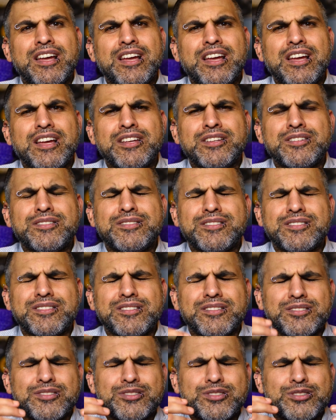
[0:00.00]
as
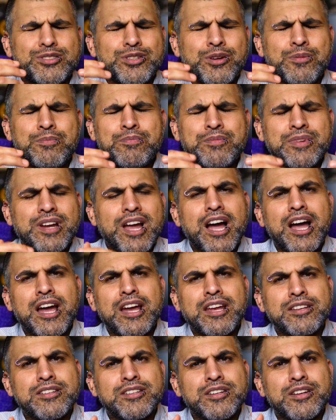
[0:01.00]
some
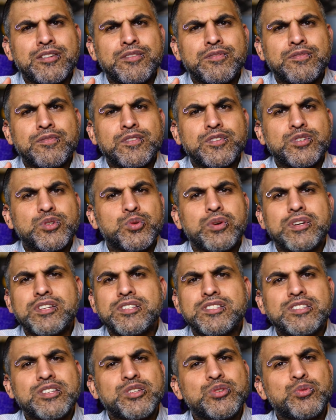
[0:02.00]
kind of
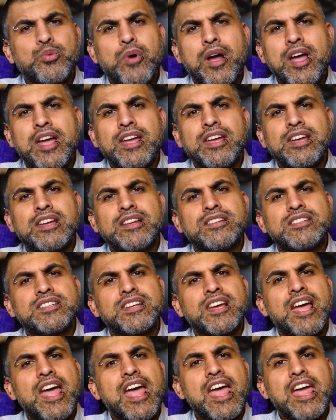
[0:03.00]
twisted way
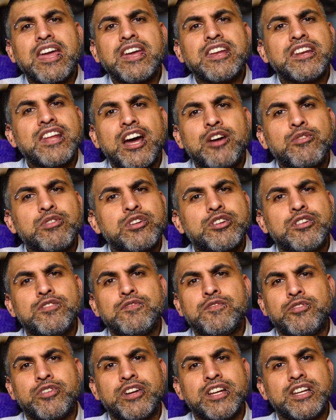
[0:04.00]
to aid our
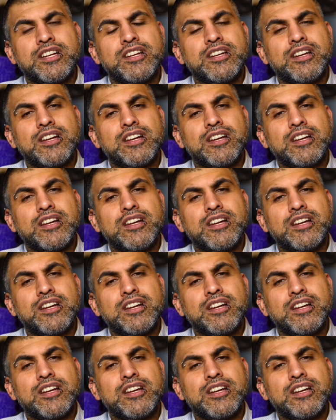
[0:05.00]
recovery.